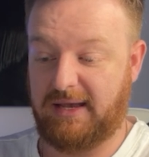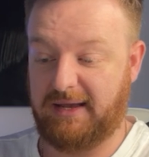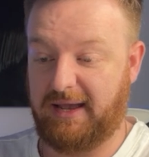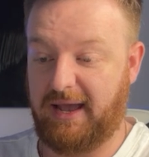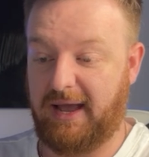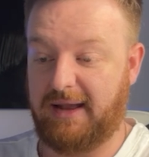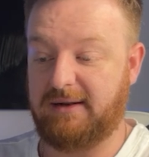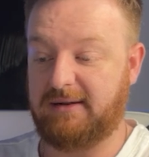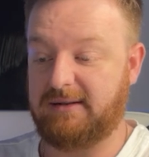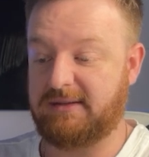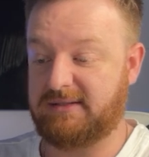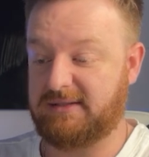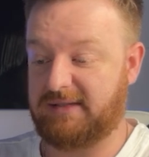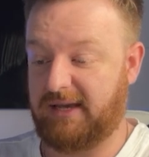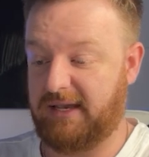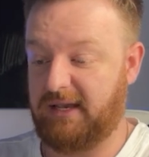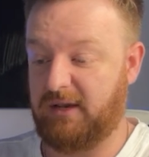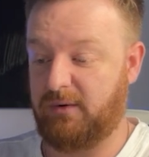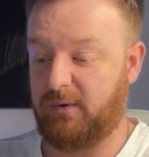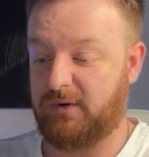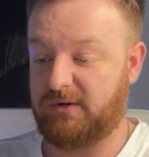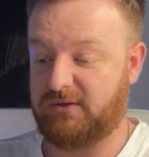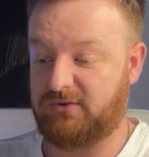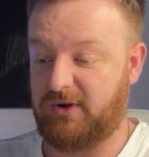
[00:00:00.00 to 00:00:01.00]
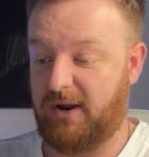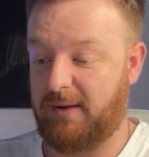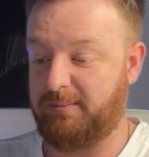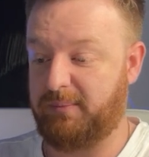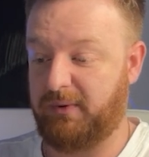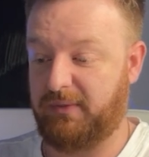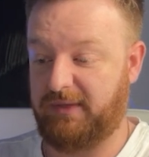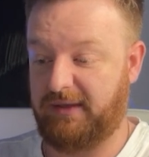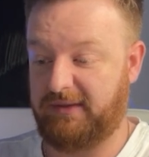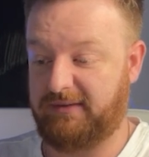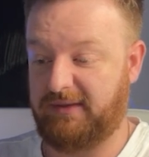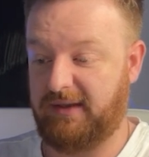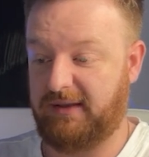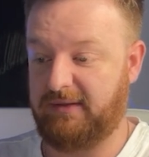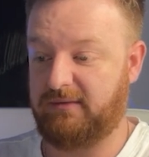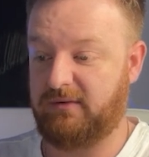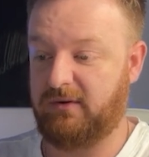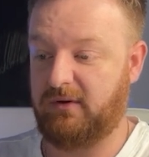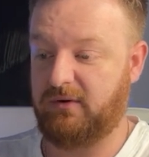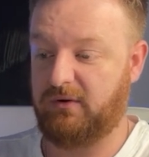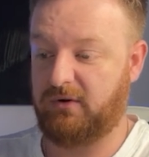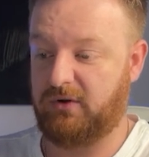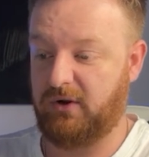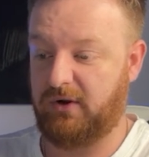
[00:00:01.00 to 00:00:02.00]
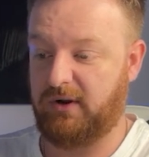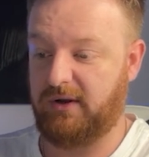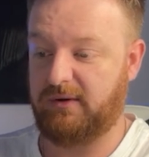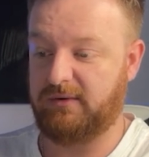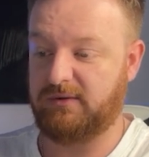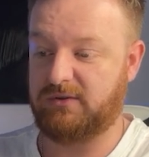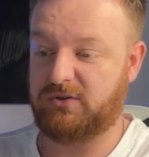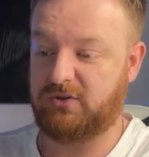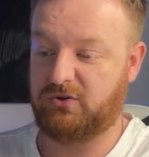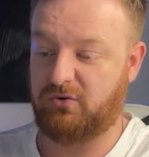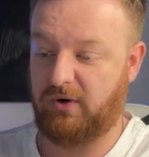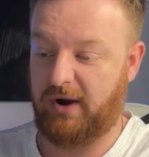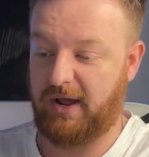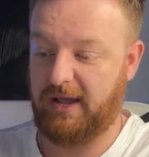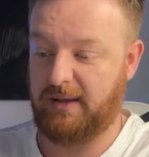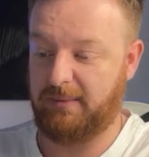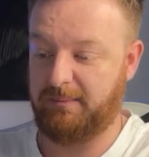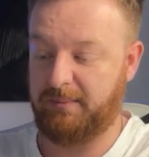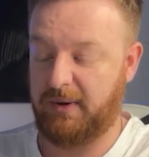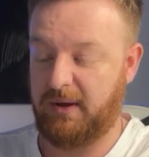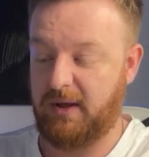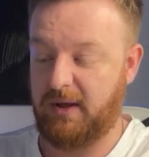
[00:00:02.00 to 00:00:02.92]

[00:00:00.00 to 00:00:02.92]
again, site you want to scrape, but this is going to scrape